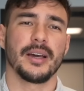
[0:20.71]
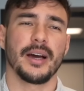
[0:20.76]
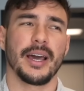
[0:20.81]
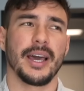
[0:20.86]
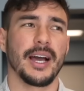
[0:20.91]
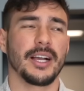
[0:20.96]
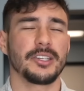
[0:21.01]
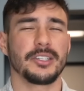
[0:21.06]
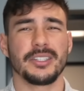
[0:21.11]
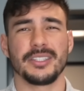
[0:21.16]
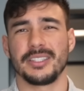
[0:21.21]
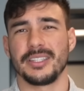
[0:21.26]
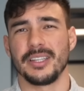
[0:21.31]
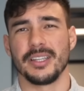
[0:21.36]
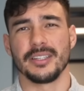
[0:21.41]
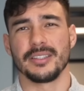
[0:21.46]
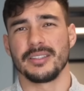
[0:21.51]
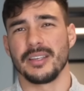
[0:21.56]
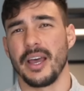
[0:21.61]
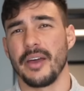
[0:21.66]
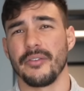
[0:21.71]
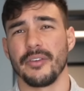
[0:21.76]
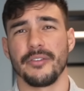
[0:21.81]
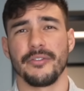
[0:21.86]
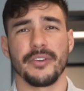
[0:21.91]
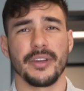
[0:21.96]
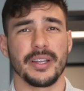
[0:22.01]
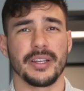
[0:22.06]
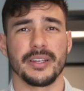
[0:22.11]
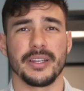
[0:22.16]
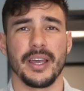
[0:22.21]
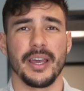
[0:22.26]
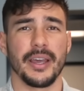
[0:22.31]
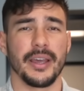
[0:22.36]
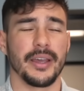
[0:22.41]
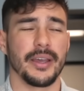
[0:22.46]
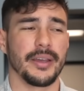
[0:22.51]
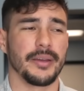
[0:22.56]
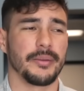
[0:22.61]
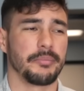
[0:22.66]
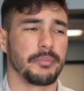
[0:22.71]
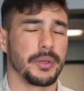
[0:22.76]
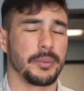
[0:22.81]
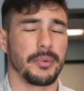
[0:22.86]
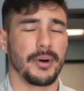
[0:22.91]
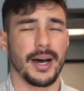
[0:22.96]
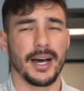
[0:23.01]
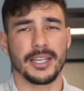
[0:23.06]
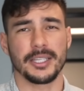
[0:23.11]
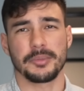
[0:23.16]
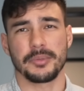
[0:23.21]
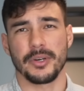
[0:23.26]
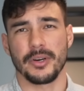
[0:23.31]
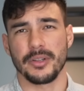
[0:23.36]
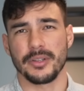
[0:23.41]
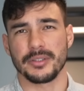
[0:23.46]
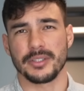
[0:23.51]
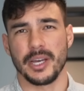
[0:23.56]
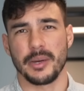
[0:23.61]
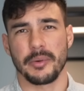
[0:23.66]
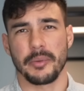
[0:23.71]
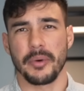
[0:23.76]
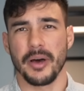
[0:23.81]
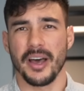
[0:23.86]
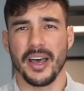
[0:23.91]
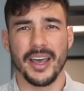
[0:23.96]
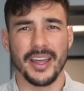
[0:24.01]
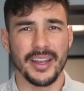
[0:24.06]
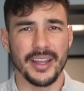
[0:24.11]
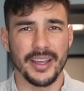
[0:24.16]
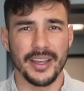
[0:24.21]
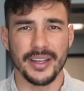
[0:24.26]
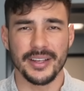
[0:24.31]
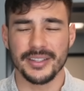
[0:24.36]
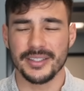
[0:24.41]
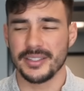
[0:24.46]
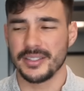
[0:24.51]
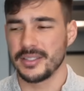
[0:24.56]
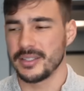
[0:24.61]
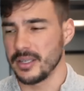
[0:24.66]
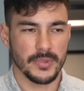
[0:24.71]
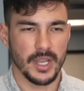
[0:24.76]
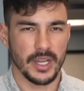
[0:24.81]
I actually see this every freaking day. People ask me all the time about headaches.